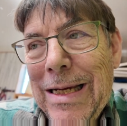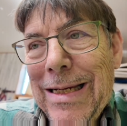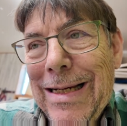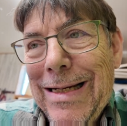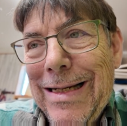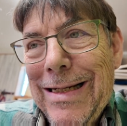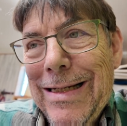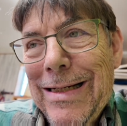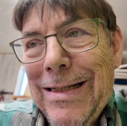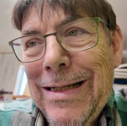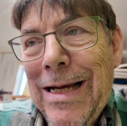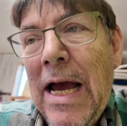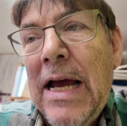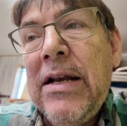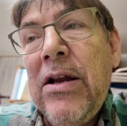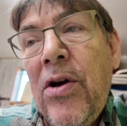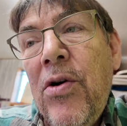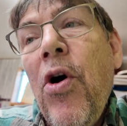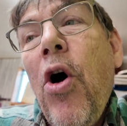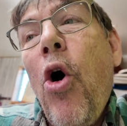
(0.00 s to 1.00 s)
I
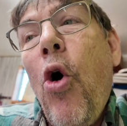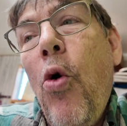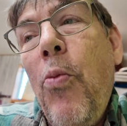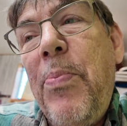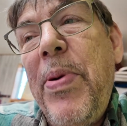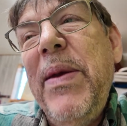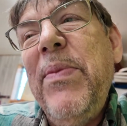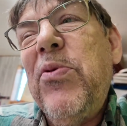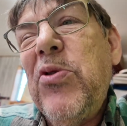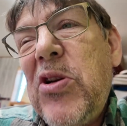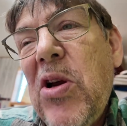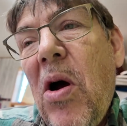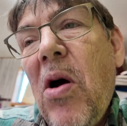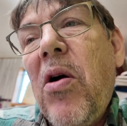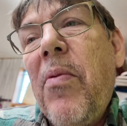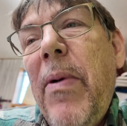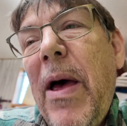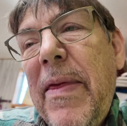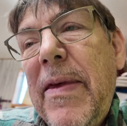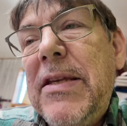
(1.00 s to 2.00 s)
know old people
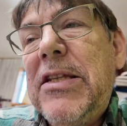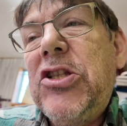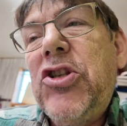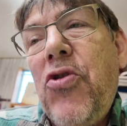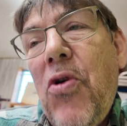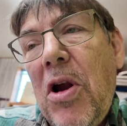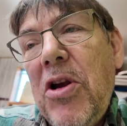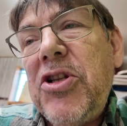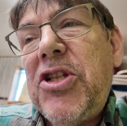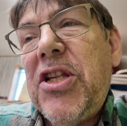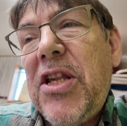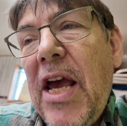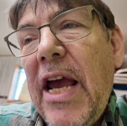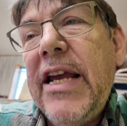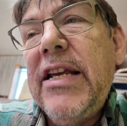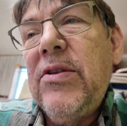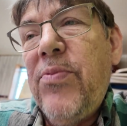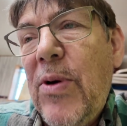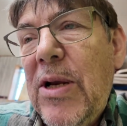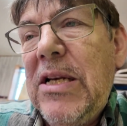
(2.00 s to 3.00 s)
talk about these gross
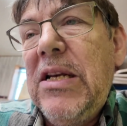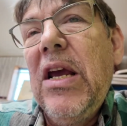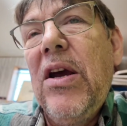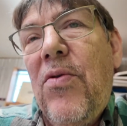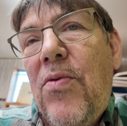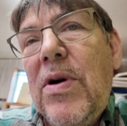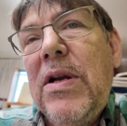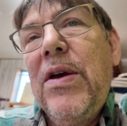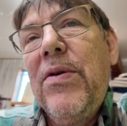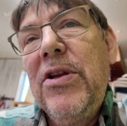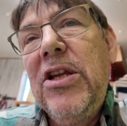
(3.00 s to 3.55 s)
things, but deal with it.